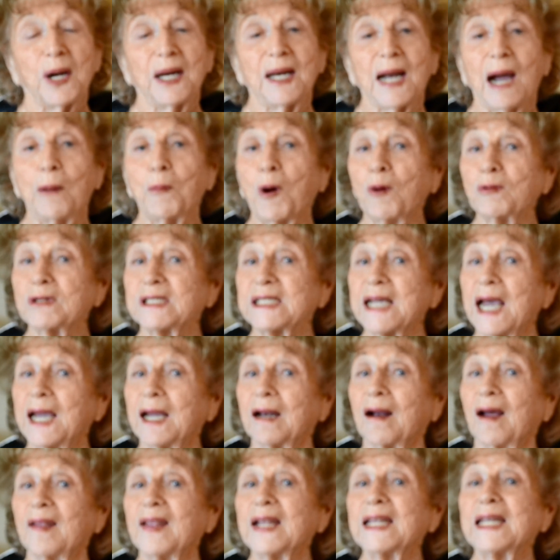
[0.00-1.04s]
And I won't say
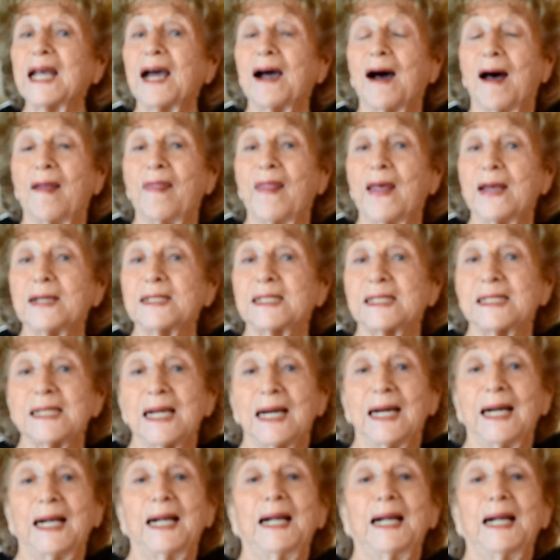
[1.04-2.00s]
it on this.